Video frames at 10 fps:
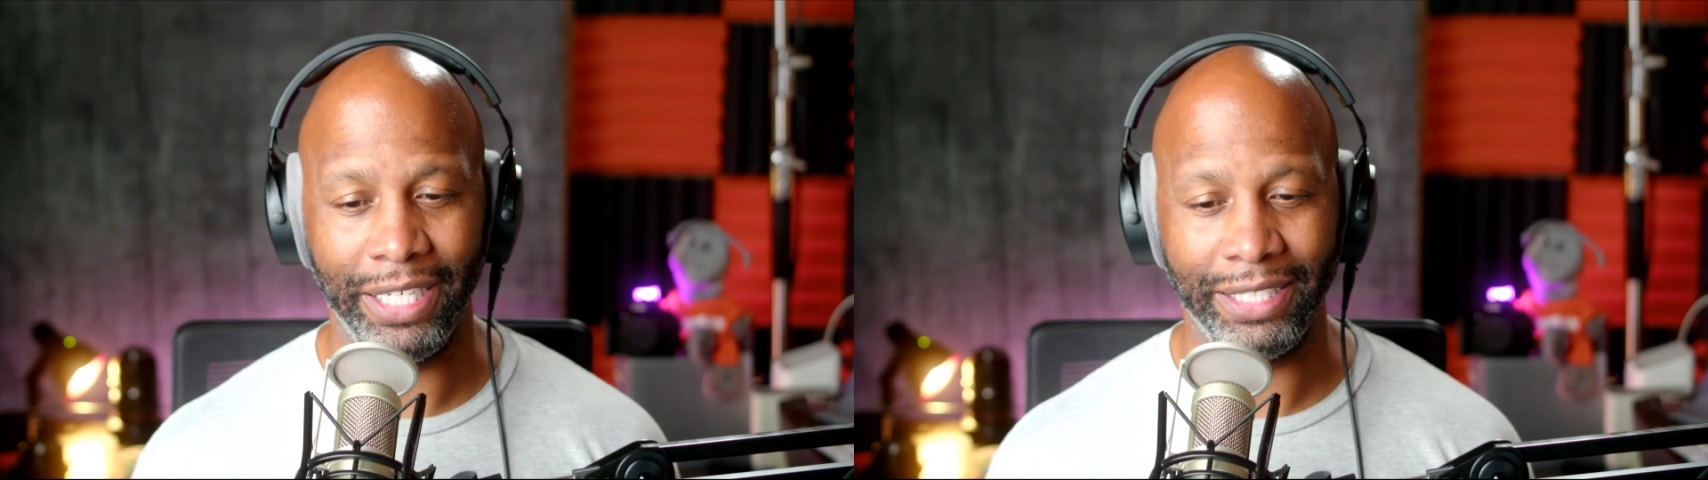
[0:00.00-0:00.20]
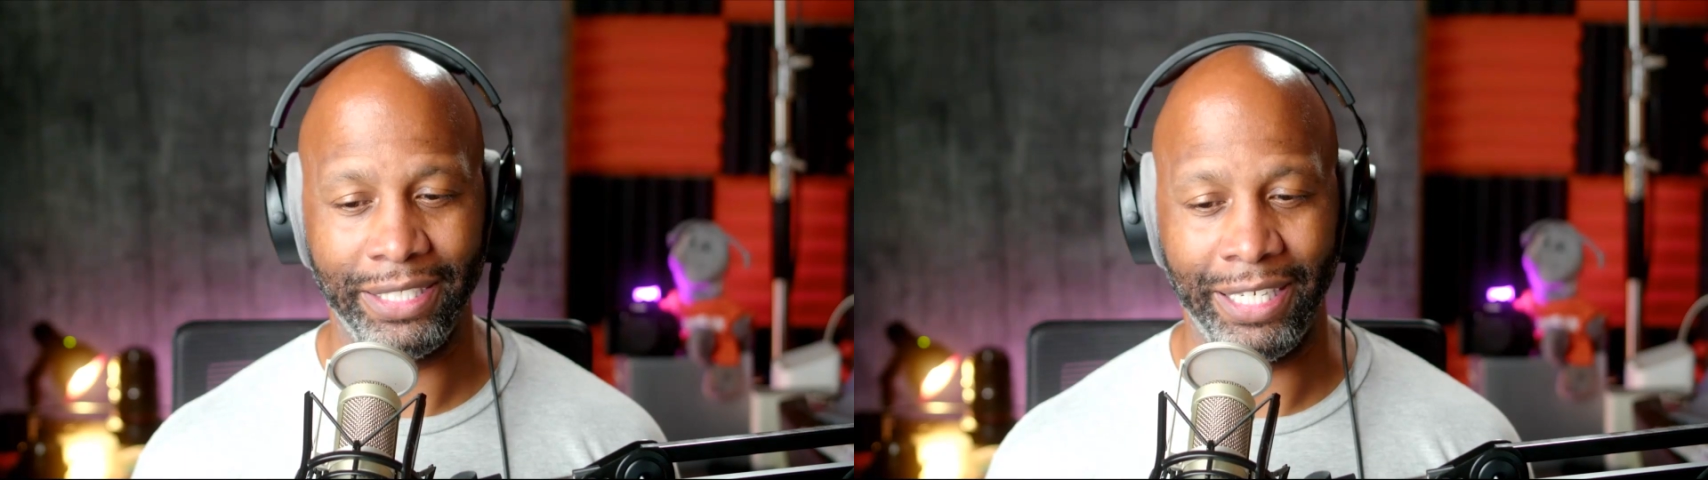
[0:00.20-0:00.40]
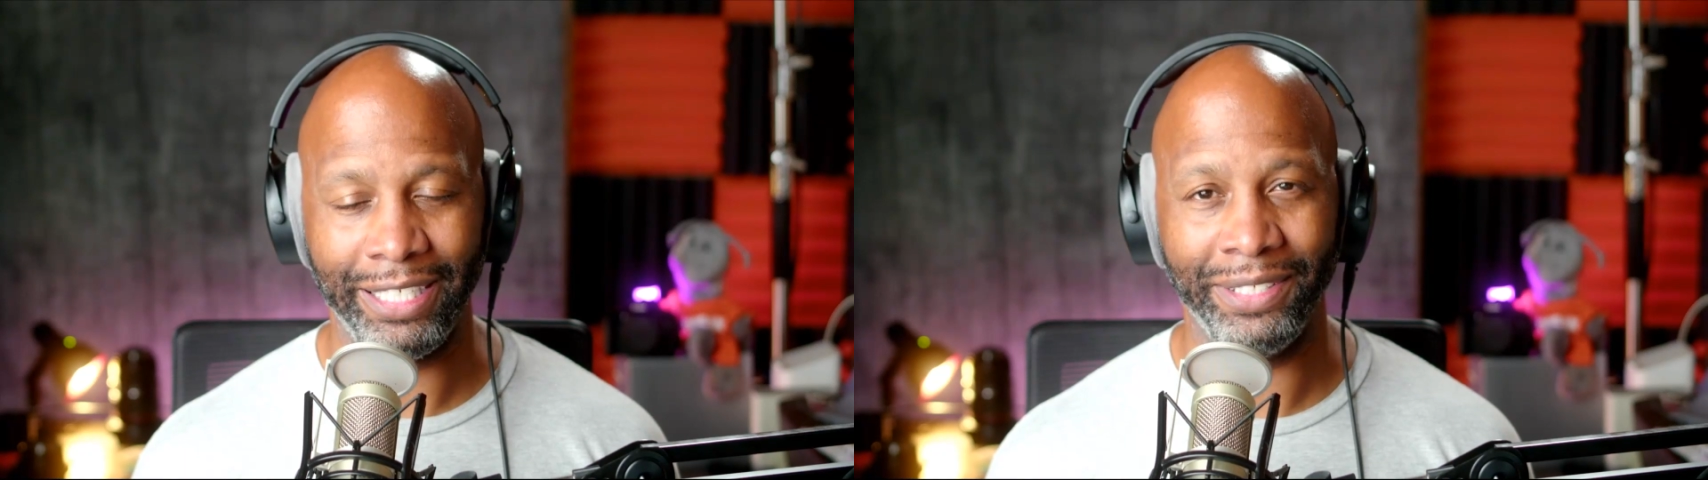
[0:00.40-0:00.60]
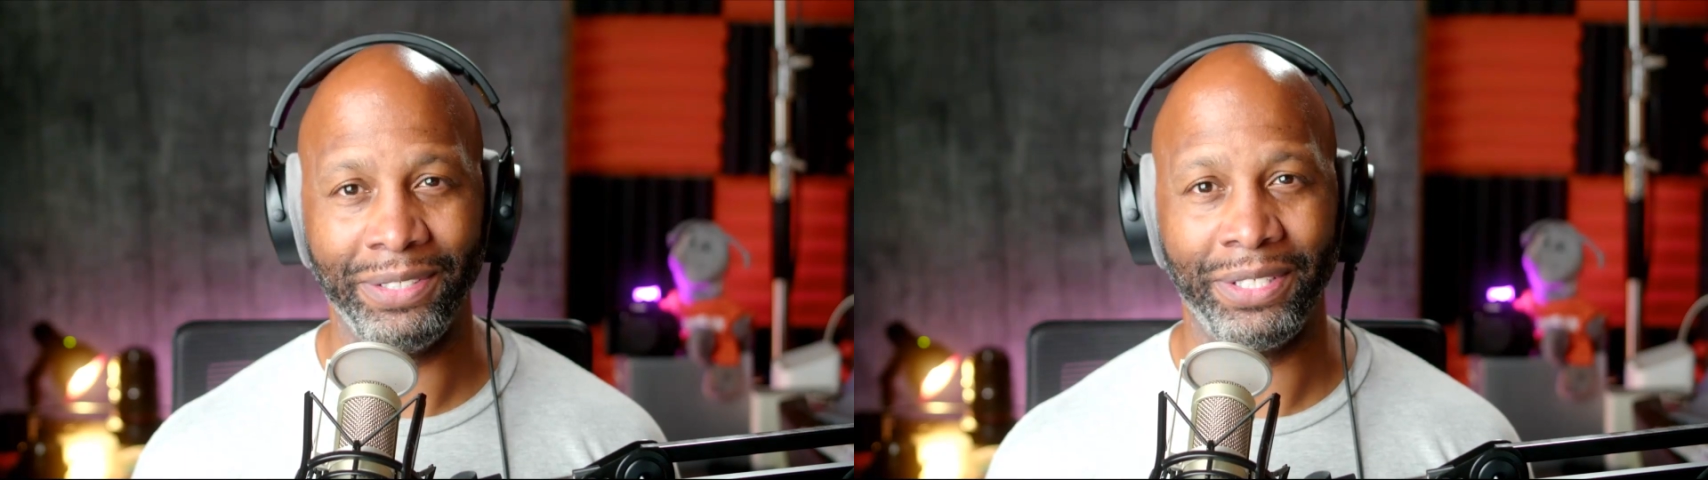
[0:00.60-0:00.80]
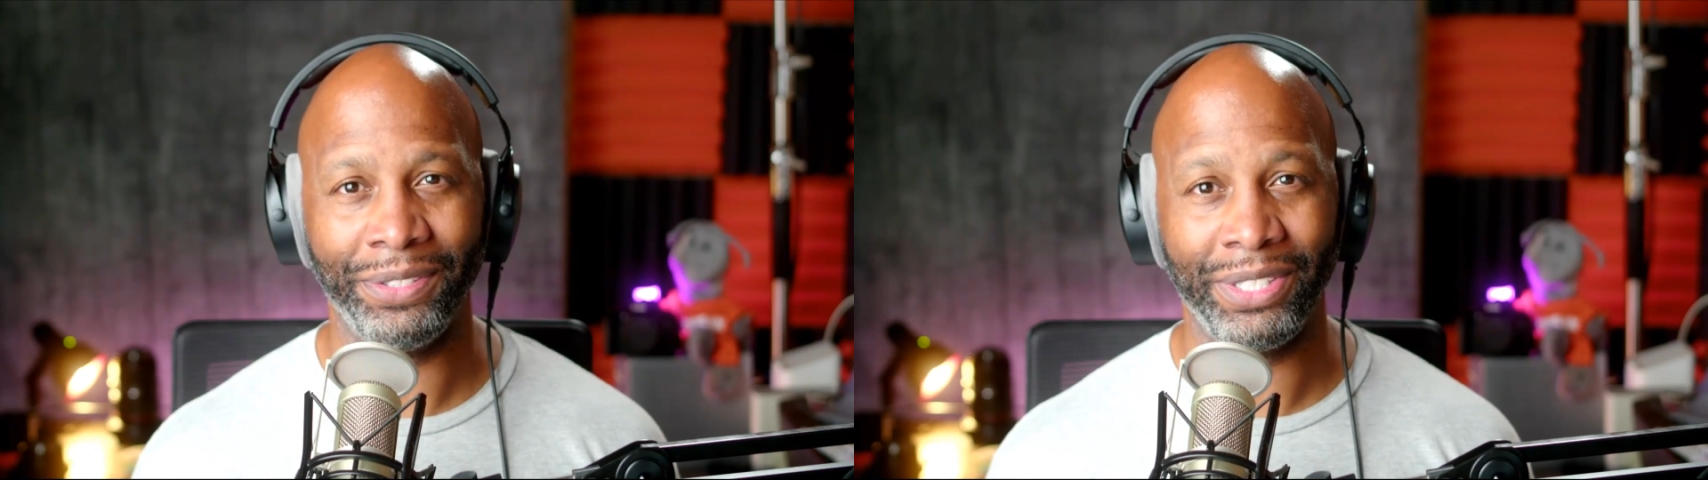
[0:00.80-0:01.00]
Take take
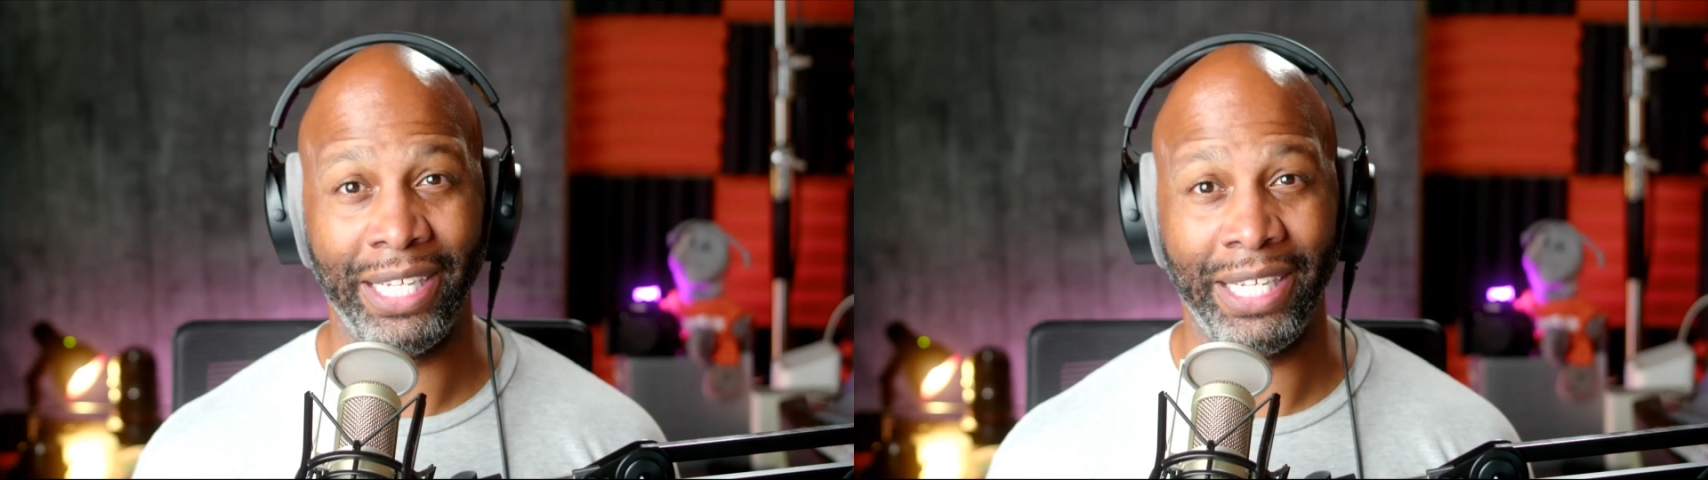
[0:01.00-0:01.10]
those little